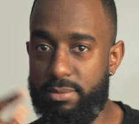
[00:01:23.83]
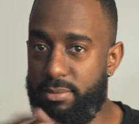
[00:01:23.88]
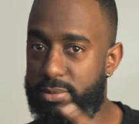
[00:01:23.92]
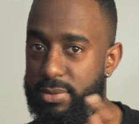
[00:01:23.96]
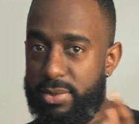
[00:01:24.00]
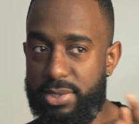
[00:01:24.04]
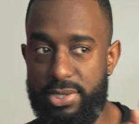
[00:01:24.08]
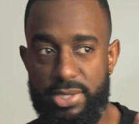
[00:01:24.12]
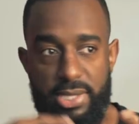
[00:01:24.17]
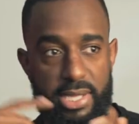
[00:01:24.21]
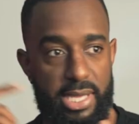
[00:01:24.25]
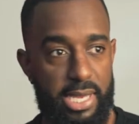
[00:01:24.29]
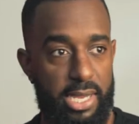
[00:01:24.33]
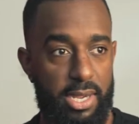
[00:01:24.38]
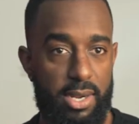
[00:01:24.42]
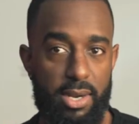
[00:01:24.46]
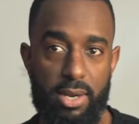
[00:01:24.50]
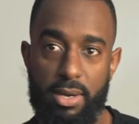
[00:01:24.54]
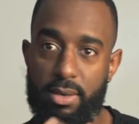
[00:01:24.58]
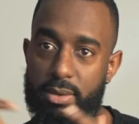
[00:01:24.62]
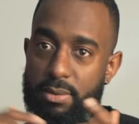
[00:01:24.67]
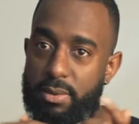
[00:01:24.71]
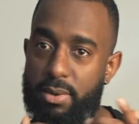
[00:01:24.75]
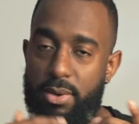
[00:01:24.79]
Just
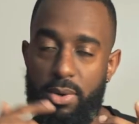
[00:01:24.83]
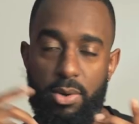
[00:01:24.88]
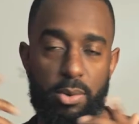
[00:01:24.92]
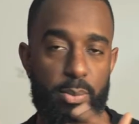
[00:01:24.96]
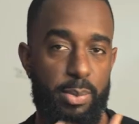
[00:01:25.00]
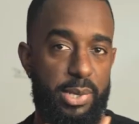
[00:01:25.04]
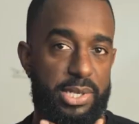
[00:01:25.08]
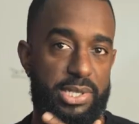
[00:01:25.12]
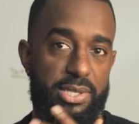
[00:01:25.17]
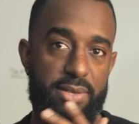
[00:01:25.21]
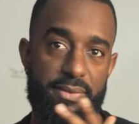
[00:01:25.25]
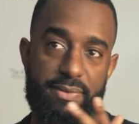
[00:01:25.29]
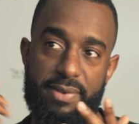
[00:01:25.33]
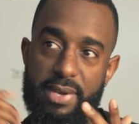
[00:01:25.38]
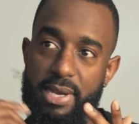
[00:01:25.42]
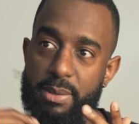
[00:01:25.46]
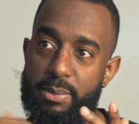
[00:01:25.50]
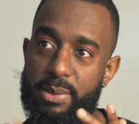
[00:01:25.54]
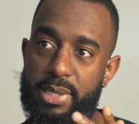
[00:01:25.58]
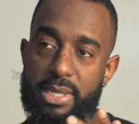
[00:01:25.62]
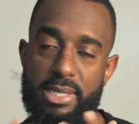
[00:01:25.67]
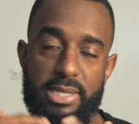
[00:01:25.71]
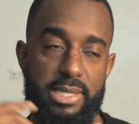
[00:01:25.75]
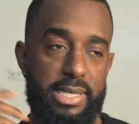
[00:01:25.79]
there, a whole bunch of
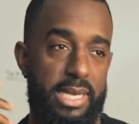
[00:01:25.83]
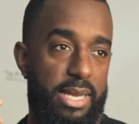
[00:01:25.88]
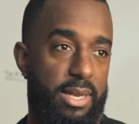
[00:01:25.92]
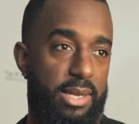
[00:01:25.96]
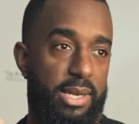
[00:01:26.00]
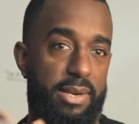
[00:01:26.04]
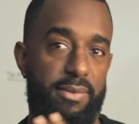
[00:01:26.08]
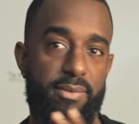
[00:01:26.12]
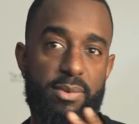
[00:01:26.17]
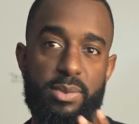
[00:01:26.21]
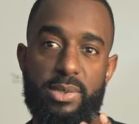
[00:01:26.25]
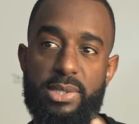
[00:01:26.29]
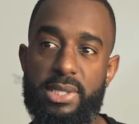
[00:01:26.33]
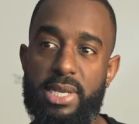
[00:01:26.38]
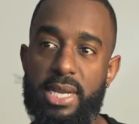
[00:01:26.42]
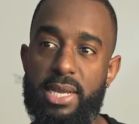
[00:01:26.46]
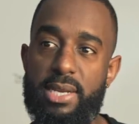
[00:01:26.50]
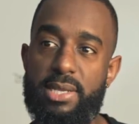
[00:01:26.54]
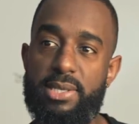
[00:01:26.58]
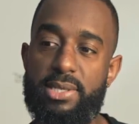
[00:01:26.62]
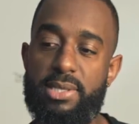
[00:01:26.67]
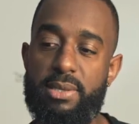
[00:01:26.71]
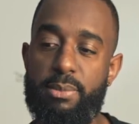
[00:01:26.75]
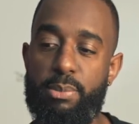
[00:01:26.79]
family in town, everyone's
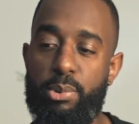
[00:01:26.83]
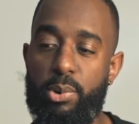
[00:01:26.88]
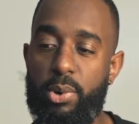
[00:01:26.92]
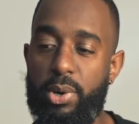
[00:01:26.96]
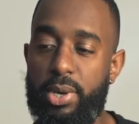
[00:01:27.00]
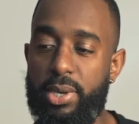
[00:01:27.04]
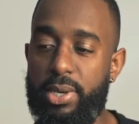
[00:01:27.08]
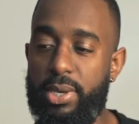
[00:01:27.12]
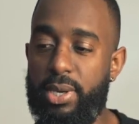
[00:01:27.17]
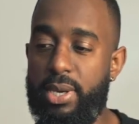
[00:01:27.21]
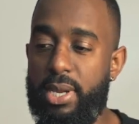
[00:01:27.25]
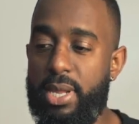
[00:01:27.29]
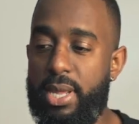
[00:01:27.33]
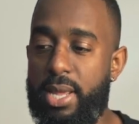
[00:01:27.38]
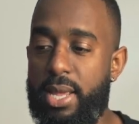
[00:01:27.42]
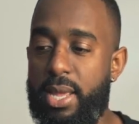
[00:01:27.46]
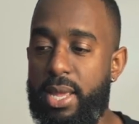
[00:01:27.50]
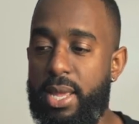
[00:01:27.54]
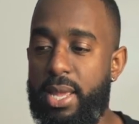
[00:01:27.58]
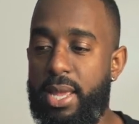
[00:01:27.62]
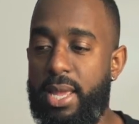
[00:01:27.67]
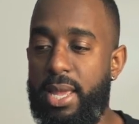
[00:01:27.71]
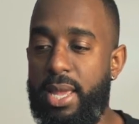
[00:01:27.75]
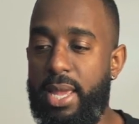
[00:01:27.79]
kind of supporting
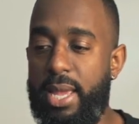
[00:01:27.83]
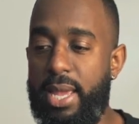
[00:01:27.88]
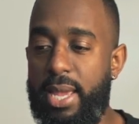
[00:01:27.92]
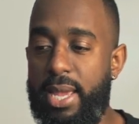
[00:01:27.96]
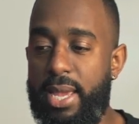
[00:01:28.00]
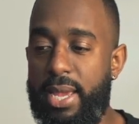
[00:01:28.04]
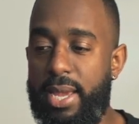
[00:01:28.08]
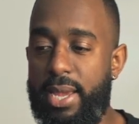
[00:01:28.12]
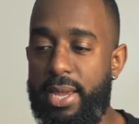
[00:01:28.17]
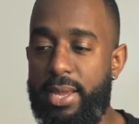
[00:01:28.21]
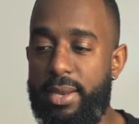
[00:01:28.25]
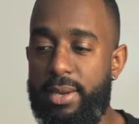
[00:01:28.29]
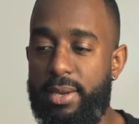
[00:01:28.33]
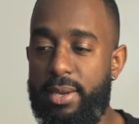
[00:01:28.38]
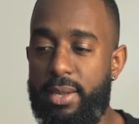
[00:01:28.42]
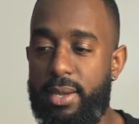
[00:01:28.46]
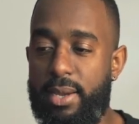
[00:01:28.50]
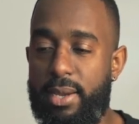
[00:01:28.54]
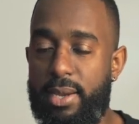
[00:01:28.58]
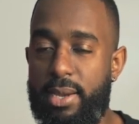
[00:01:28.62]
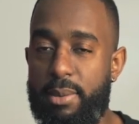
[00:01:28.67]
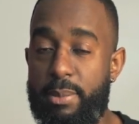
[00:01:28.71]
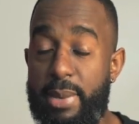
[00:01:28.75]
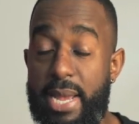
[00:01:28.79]
and
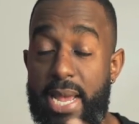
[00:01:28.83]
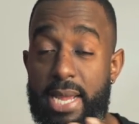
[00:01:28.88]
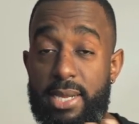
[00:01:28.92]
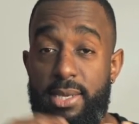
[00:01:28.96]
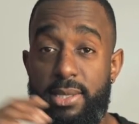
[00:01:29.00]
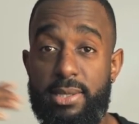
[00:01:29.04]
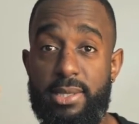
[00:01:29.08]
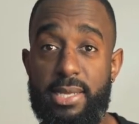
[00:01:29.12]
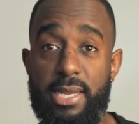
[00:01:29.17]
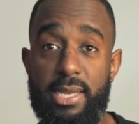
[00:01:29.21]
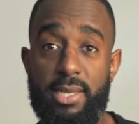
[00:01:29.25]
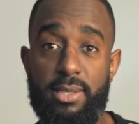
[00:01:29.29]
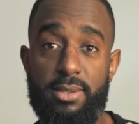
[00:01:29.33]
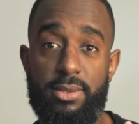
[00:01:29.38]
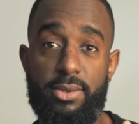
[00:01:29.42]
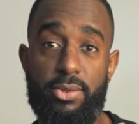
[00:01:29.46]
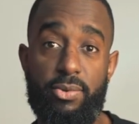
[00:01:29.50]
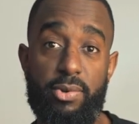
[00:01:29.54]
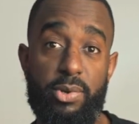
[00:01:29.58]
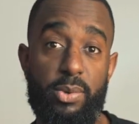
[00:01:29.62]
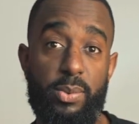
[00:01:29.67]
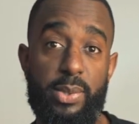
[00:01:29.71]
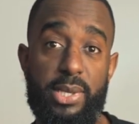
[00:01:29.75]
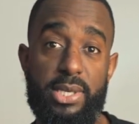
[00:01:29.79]
um, I had to take
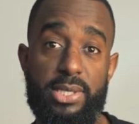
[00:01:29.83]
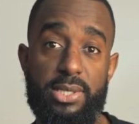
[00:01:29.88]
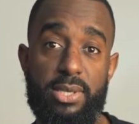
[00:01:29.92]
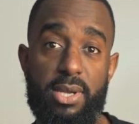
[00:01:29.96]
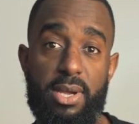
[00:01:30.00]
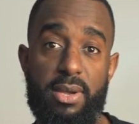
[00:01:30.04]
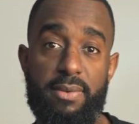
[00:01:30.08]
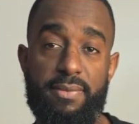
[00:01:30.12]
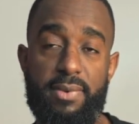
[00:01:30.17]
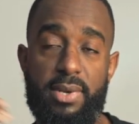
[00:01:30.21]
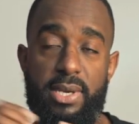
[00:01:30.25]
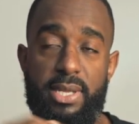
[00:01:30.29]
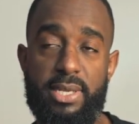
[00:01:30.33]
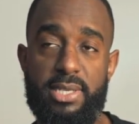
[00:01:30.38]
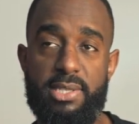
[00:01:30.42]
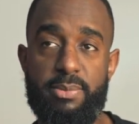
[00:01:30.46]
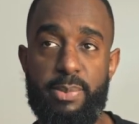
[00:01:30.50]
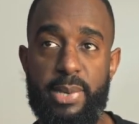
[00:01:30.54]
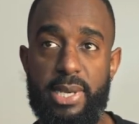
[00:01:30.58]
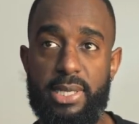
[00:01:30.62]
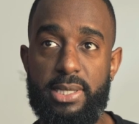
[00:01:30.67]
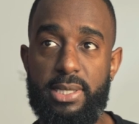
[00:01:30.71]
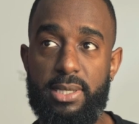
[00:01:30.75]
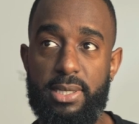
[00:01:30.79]
three weeks off
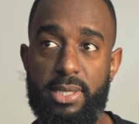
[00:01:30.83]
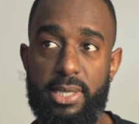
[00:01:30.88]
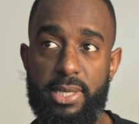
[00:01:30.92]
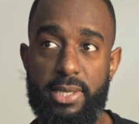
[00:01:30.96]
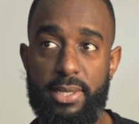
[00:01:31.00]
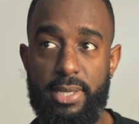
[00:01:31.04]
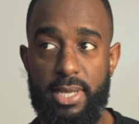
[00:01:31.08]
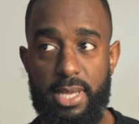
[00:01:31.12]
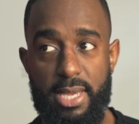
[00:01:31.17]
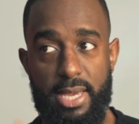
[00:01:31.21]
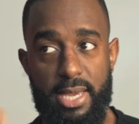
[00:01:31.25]
unexpectedly.